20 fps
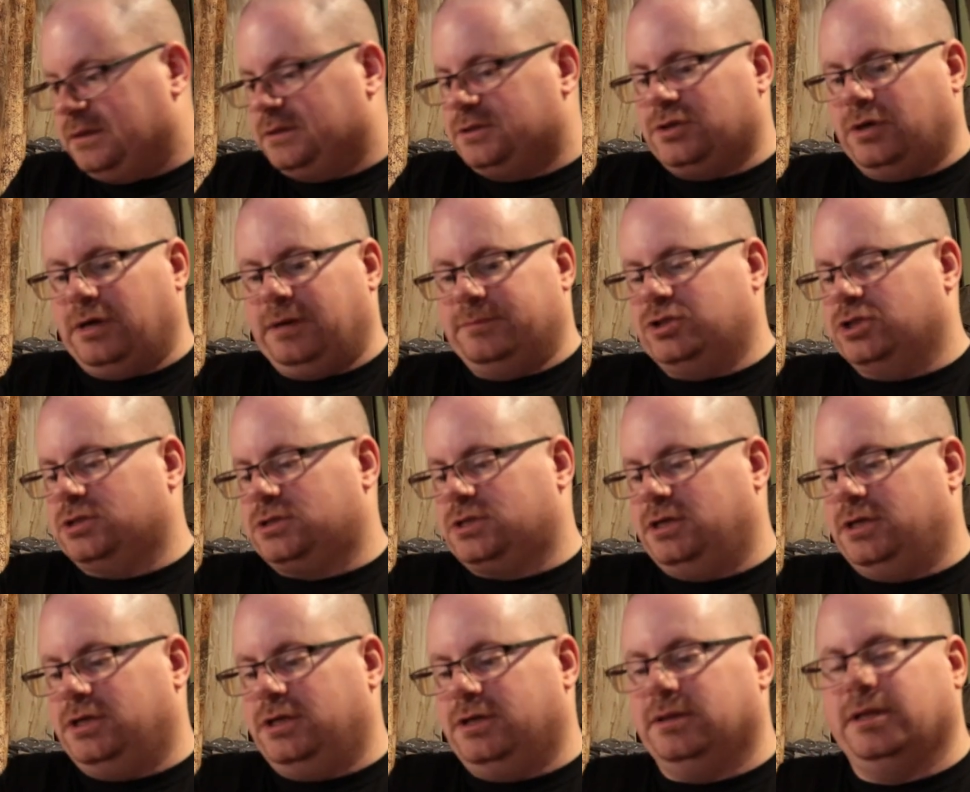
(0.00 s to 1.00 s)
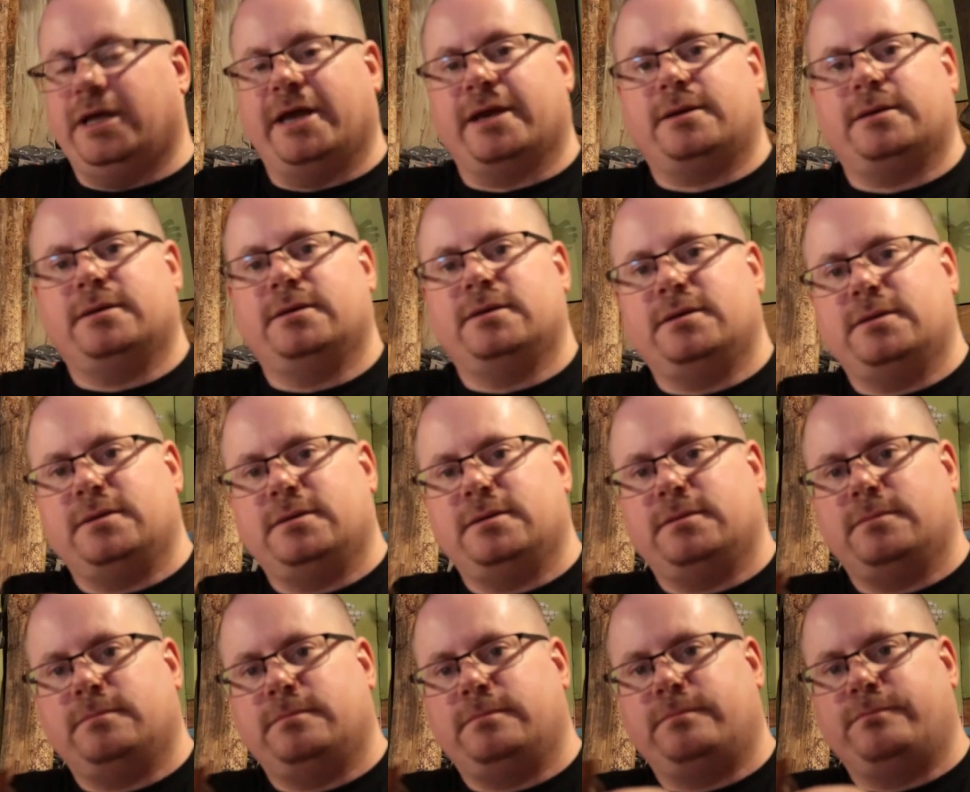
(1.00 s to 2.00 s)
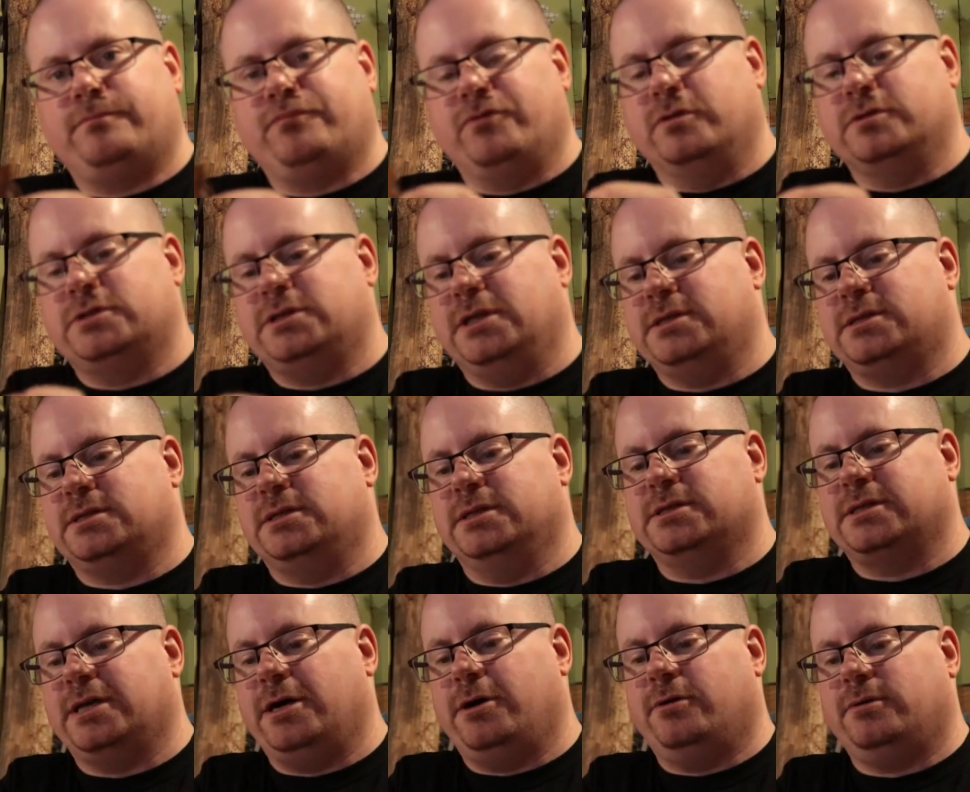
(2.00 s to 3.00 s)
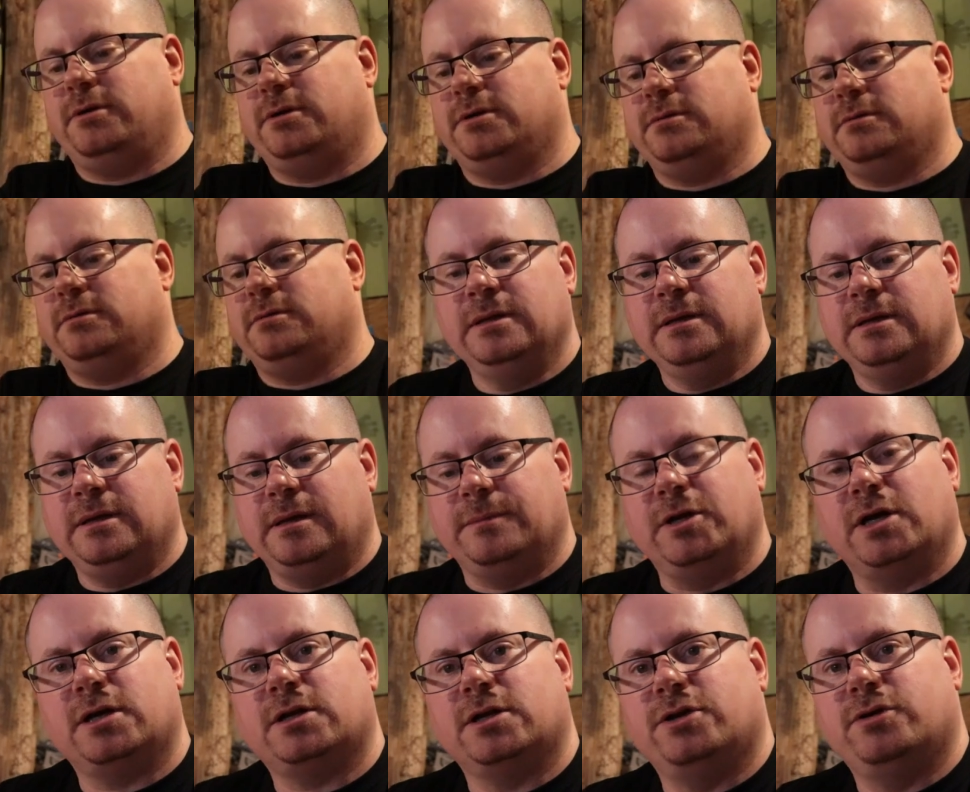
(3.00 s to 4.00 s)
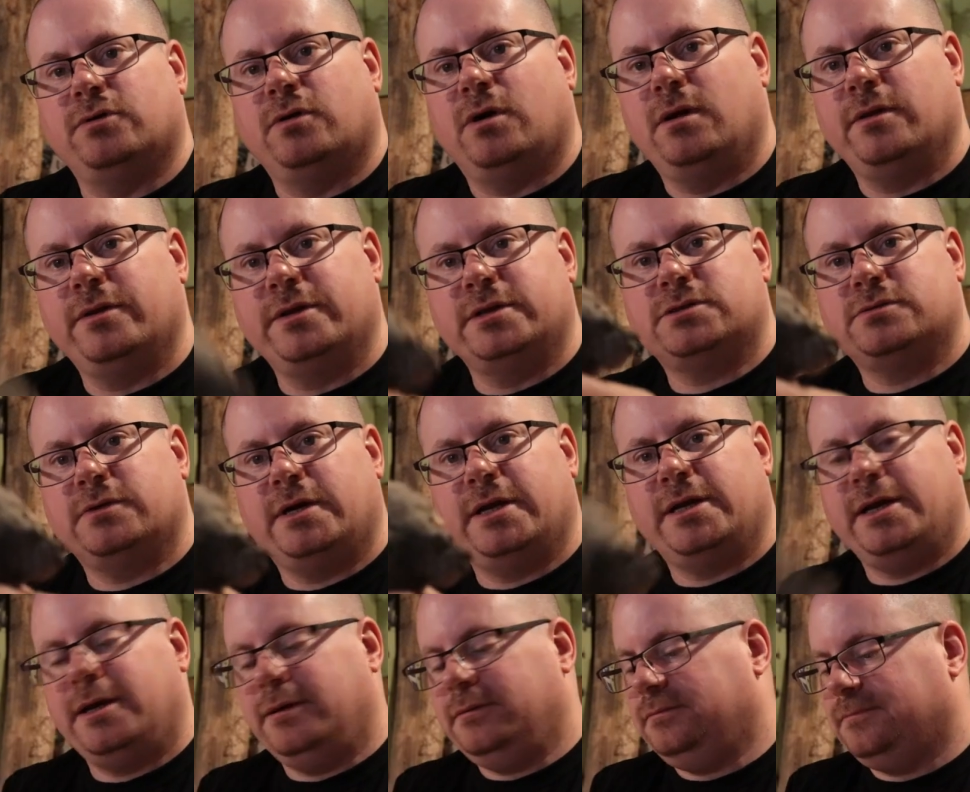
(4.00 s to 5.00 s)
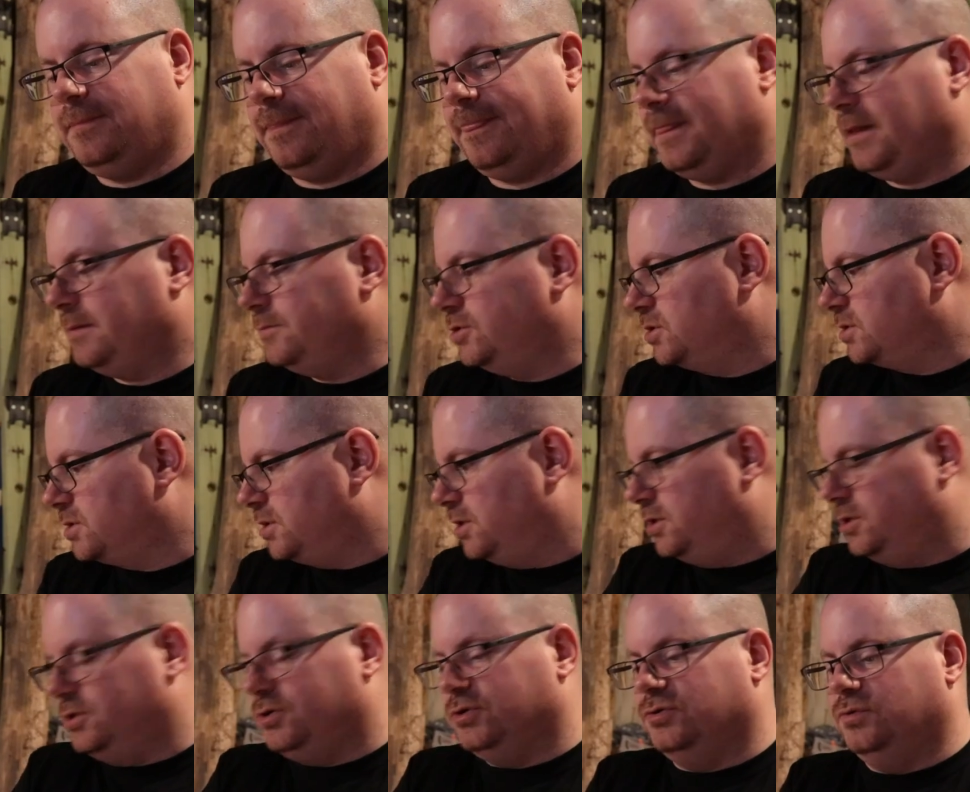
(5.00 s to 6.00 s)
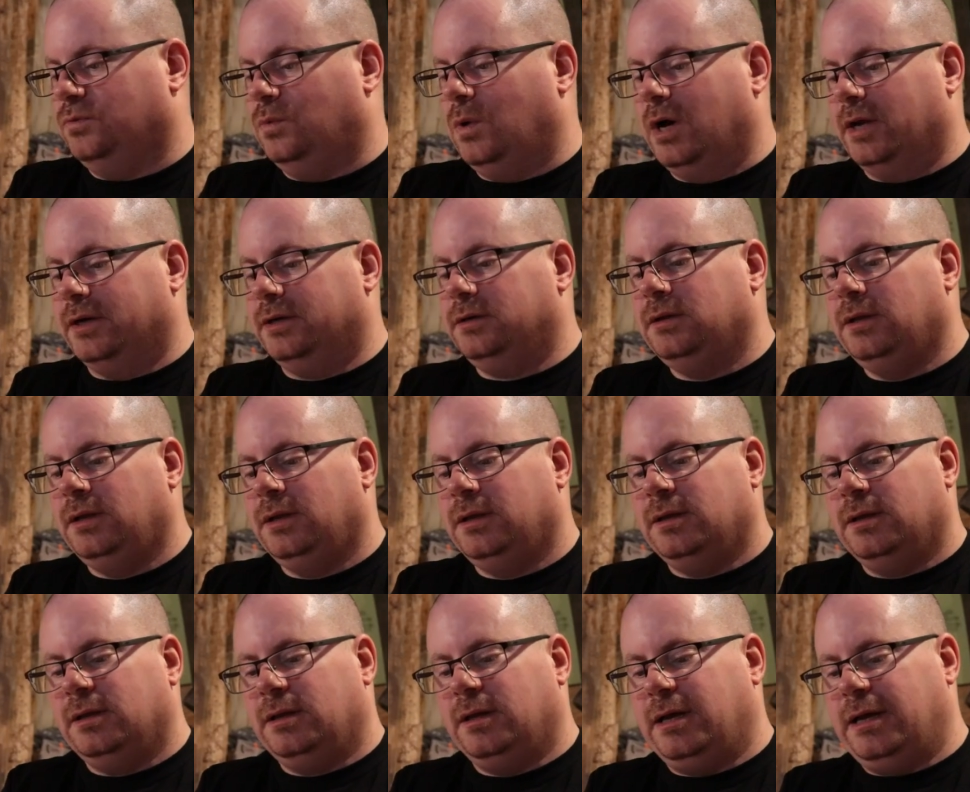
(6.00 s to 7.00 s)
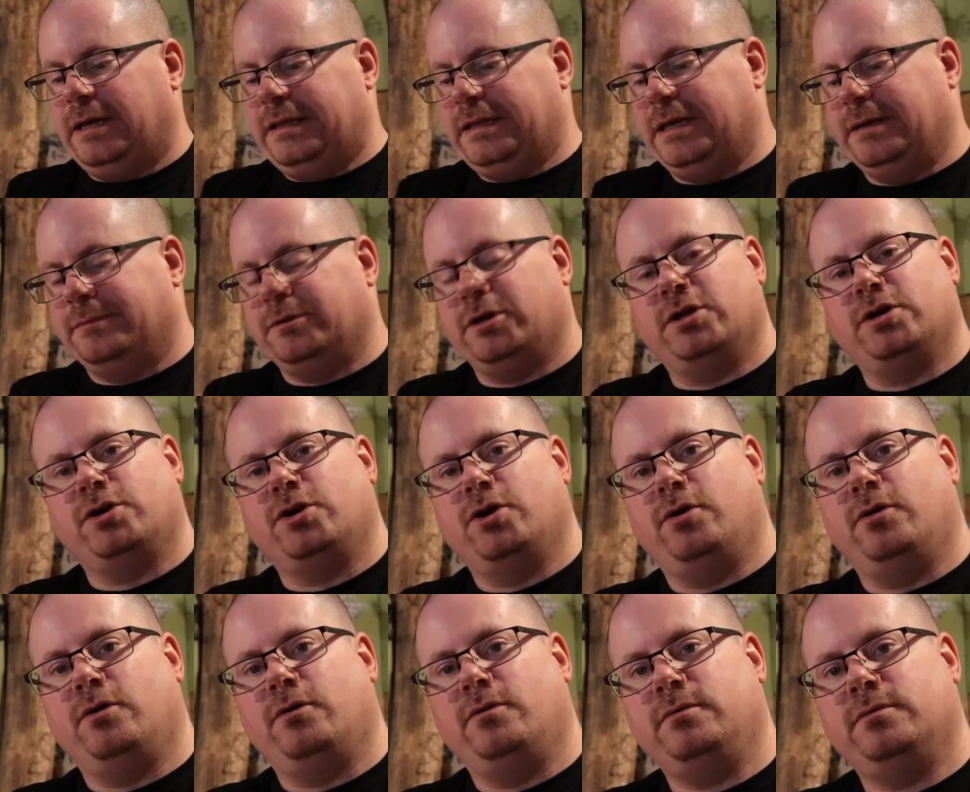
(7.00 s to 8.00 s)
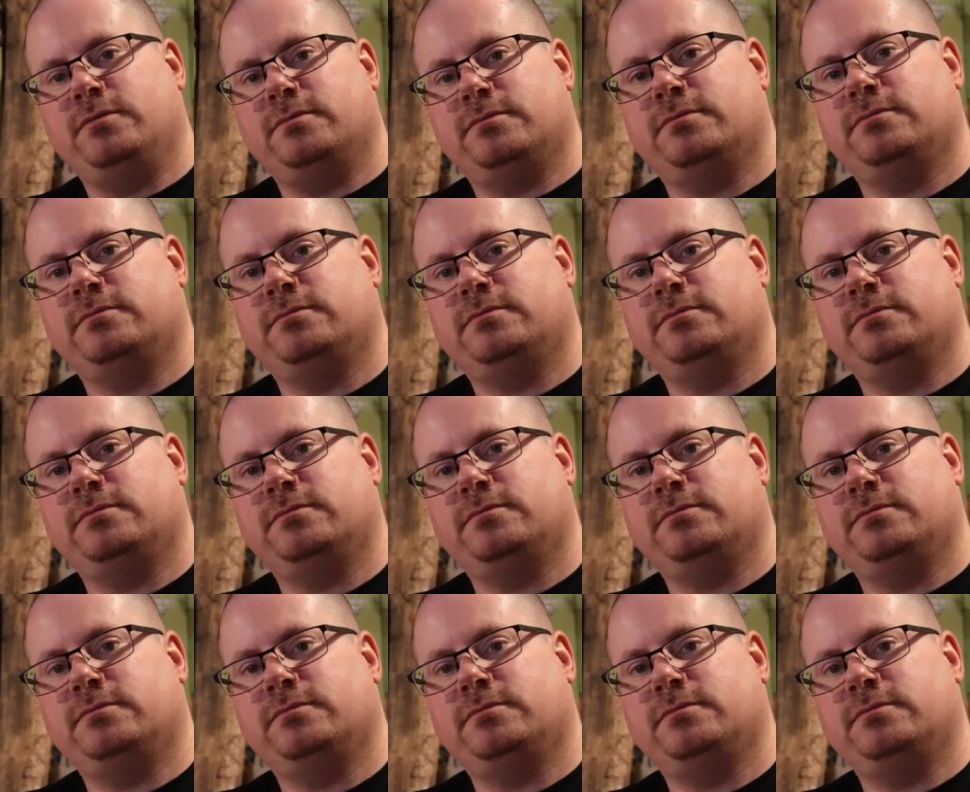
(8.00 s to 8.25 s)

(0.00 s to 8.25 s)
So I'm just gonna like process this out. I'm not gonna do all these right now. I'm just gonna do one, and then I'm gonna go